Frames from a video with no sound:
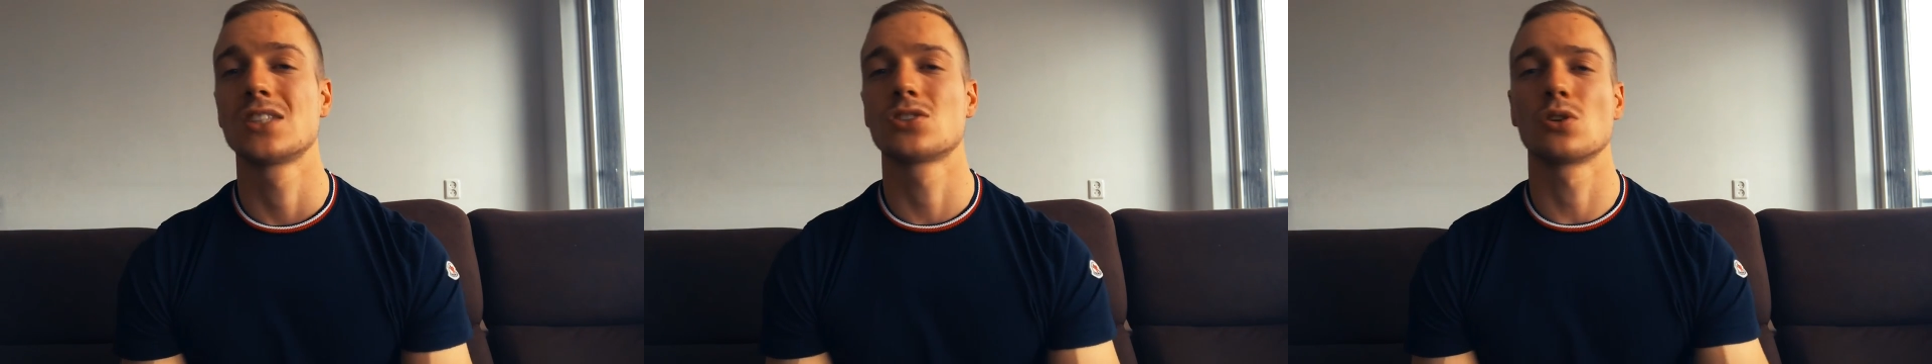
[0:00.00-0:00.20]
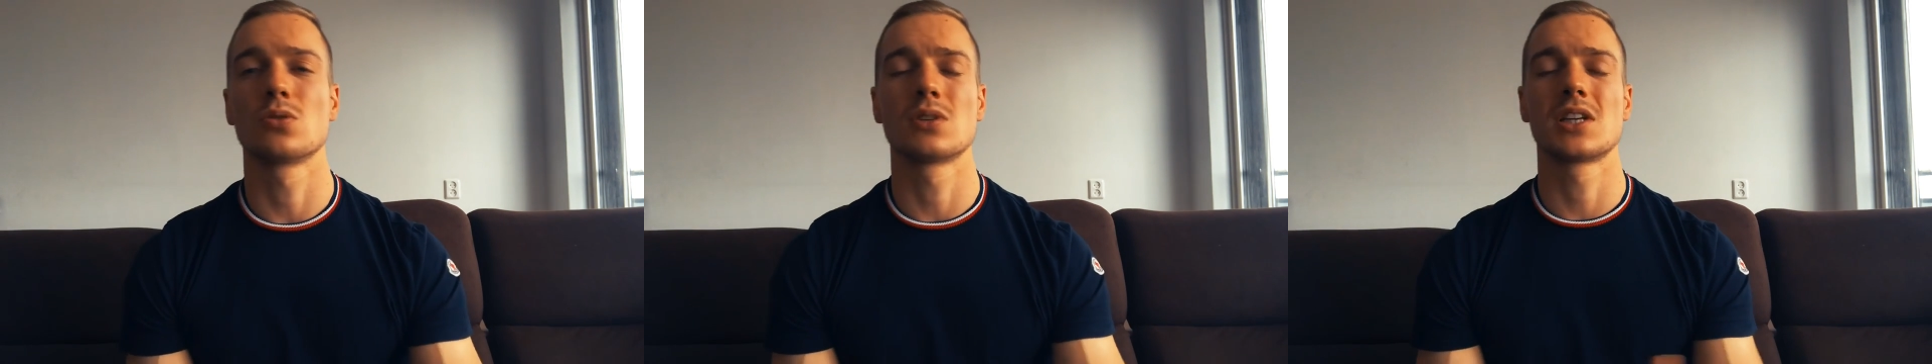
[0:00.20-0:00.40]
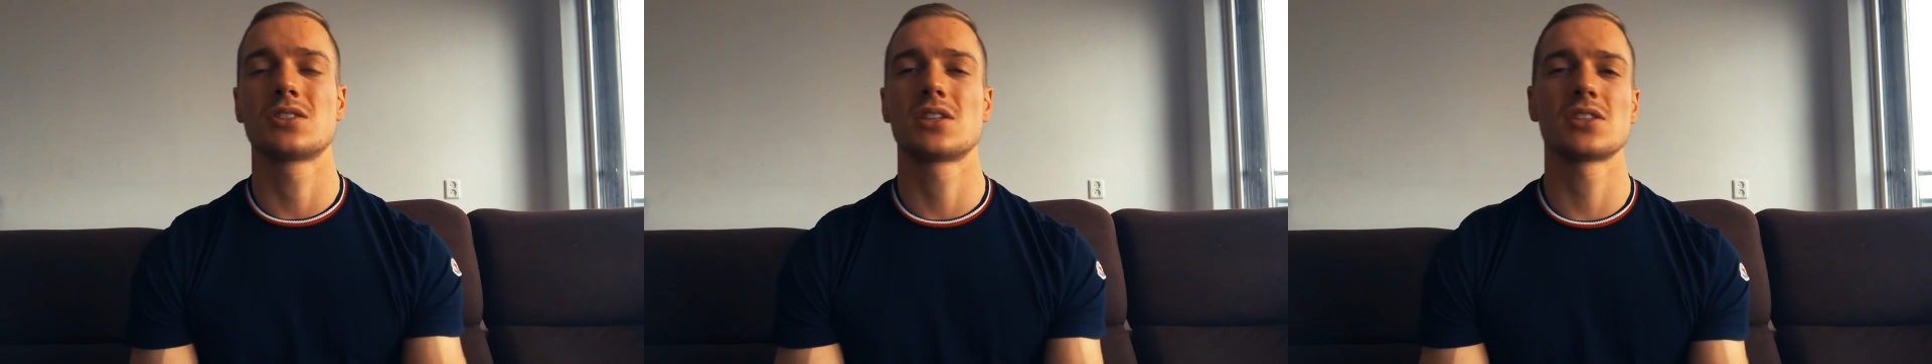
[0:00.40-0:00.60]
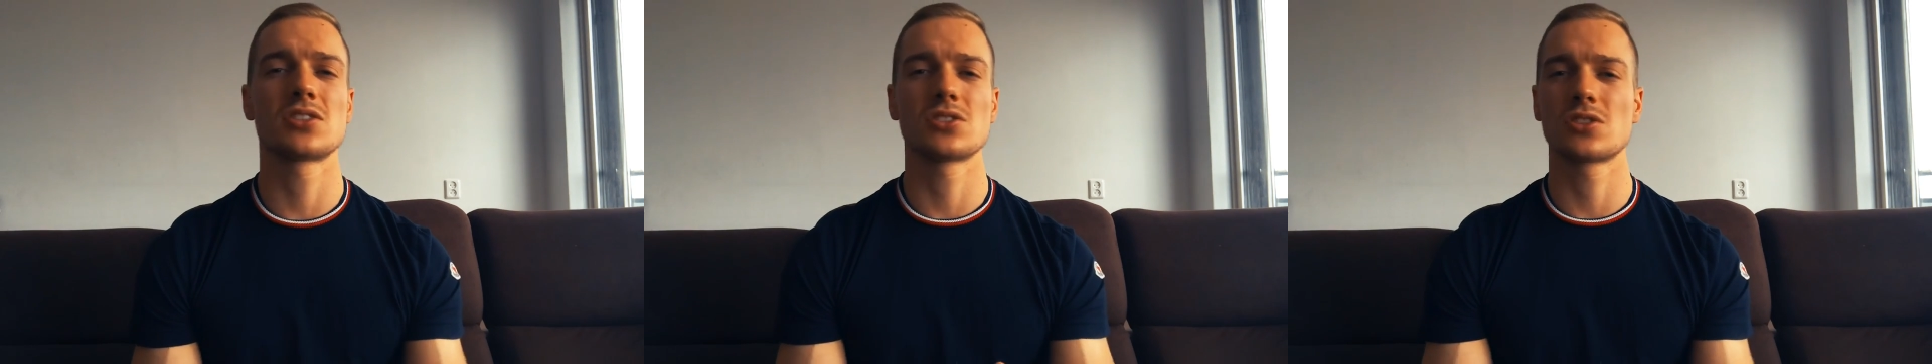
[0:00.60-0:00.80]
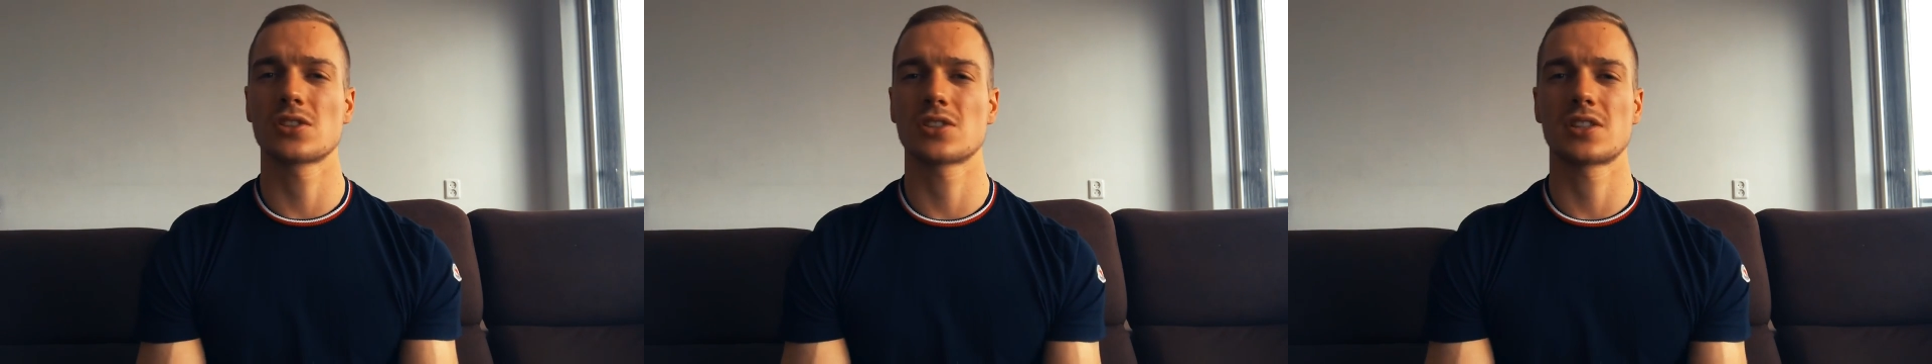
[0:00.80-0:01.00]
So this
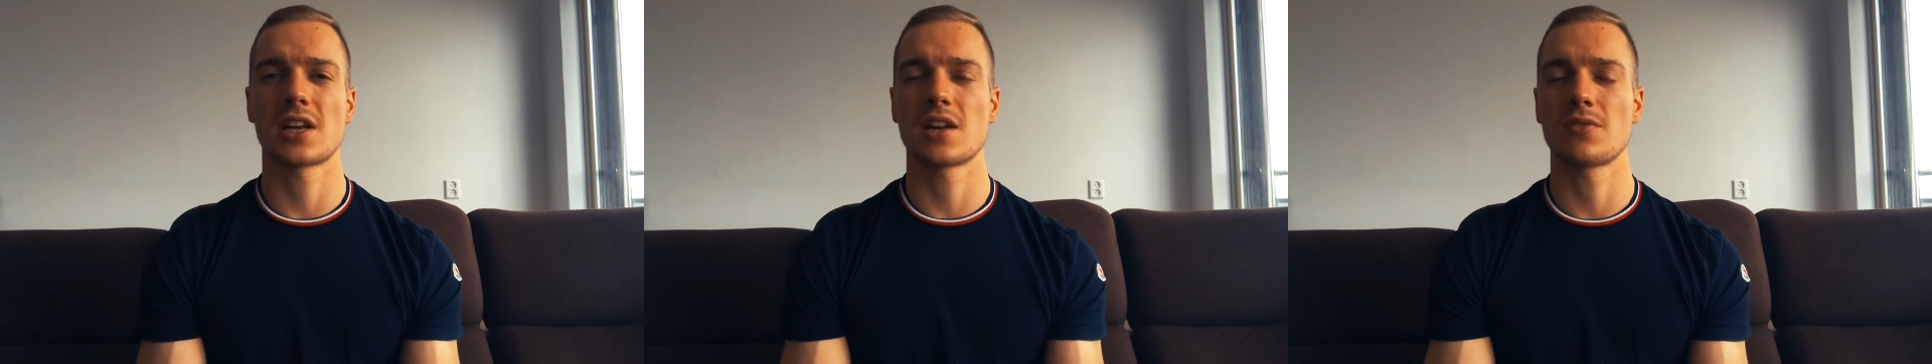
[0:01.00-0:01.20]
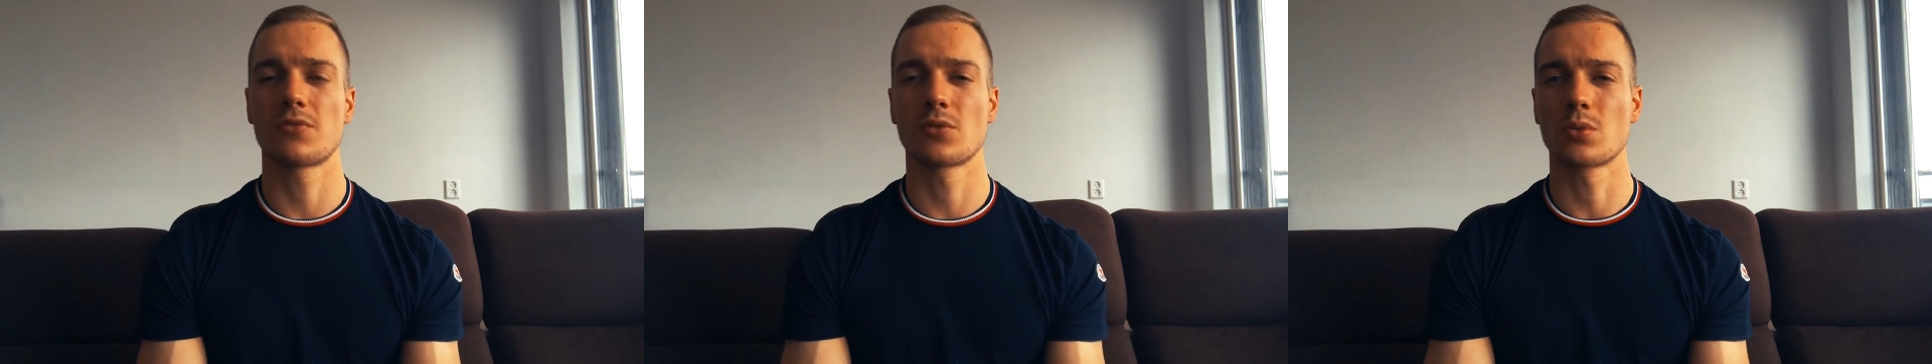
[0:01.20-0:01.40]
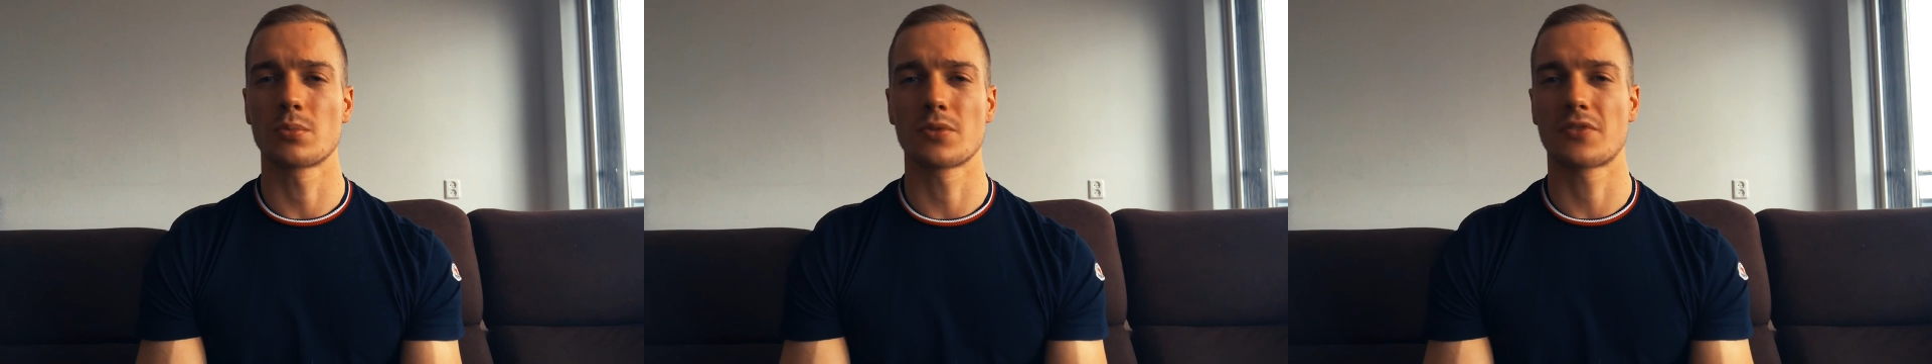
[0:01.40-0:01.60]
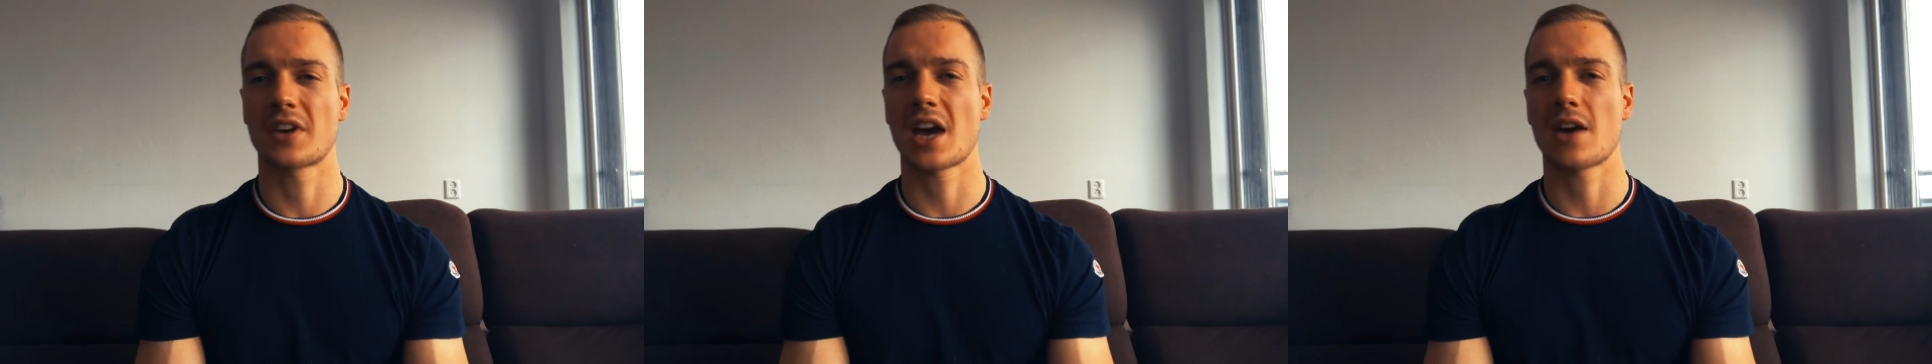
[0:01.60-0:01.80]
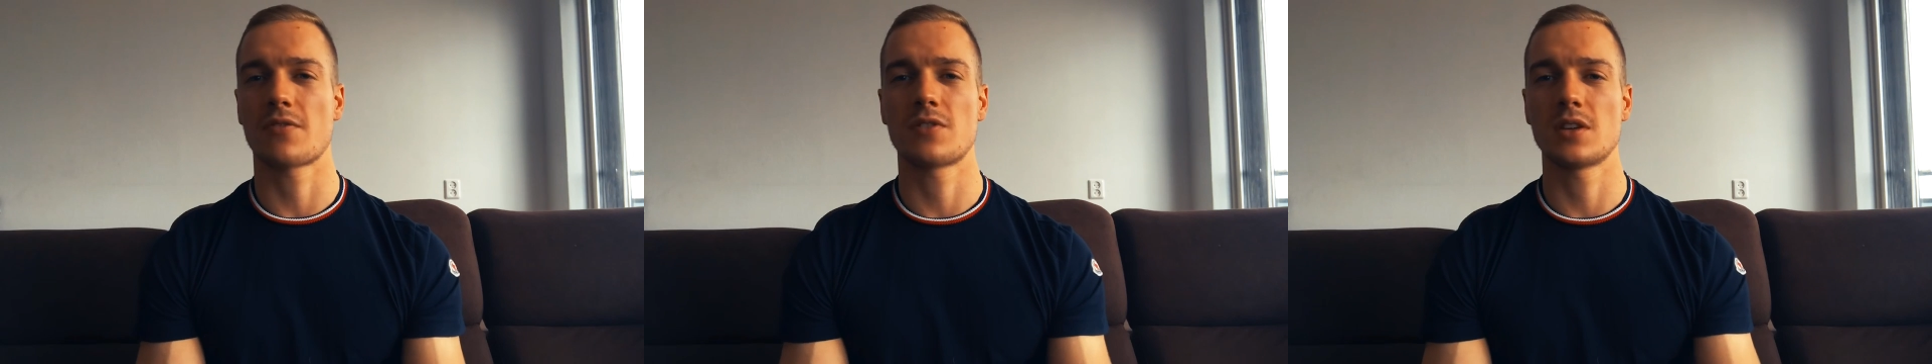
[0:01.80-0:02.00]
isn't just any form of
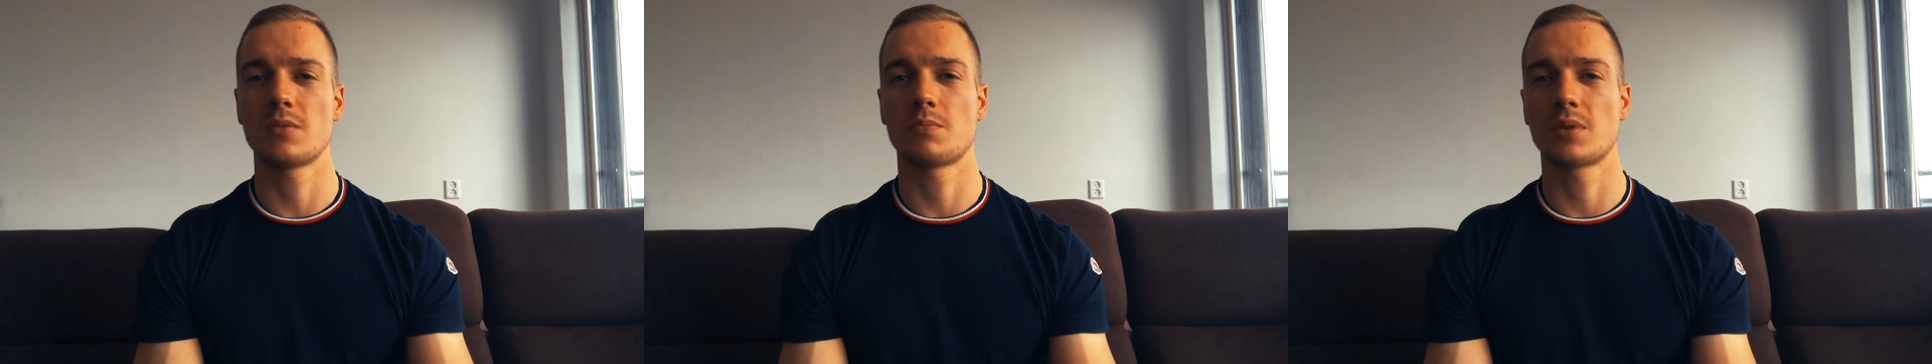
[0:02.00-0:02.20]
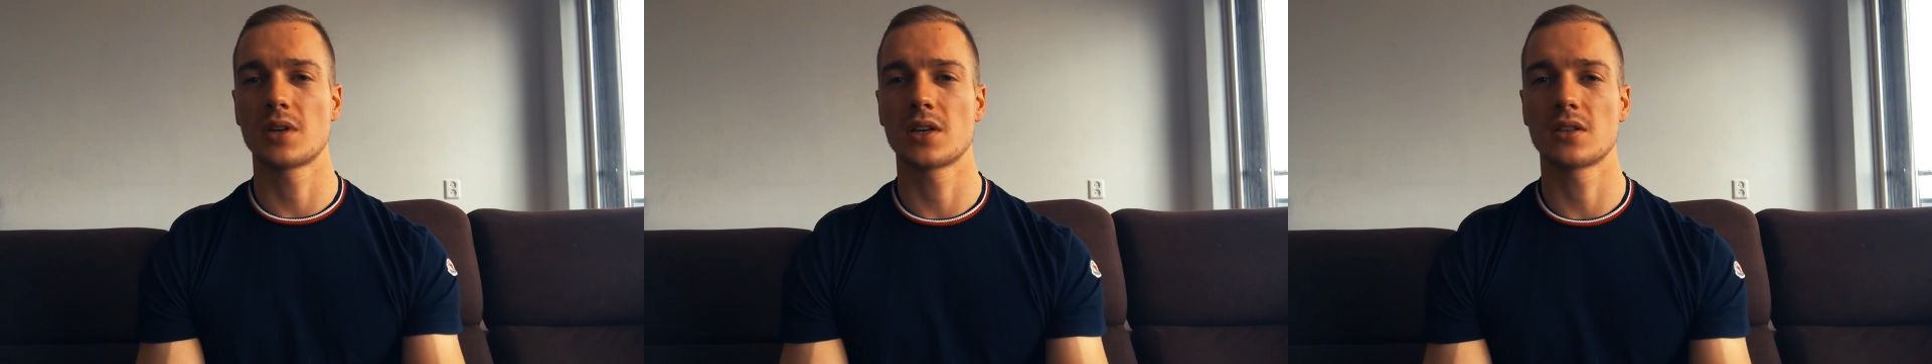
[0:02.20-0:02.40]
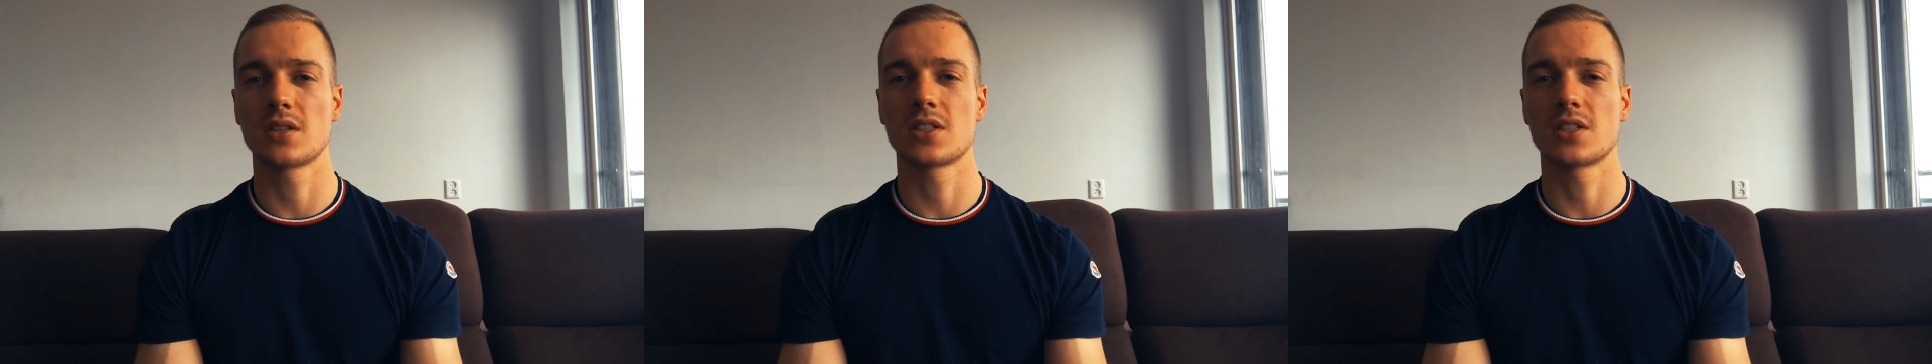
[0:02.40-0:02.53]
caffeine pill,